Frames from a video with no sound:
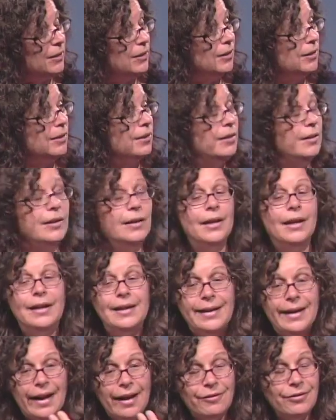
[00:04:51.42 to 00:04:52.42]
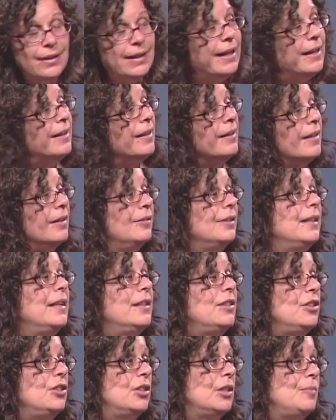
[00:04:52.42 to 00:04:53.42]
her in navigating the
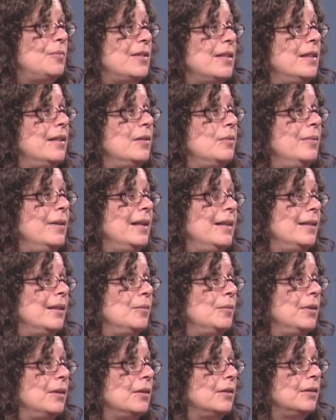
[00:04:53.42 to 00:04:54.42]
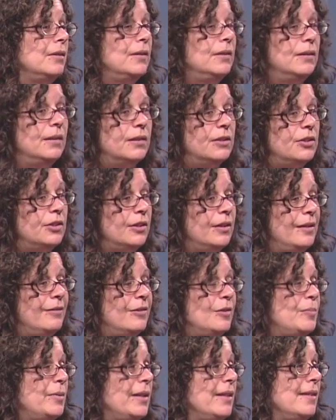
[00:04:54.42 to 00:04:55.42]
relationships in a way that will nurture
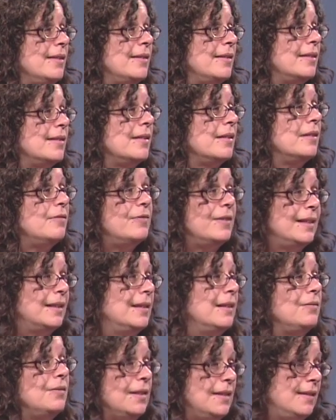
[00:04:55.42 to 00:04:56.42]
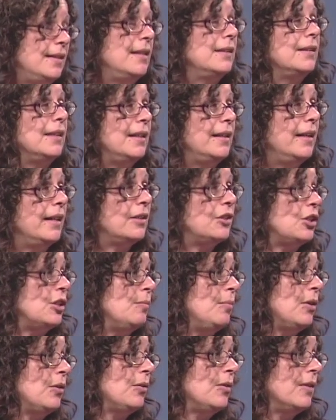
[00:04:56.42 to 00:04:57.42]
everybody's effectiveness and
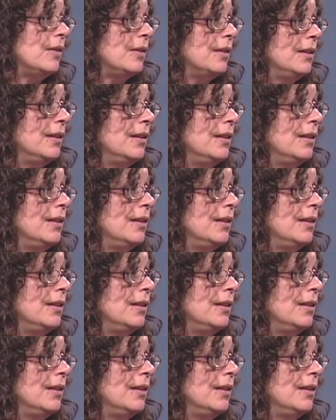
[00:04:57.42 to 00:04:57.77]
connection both.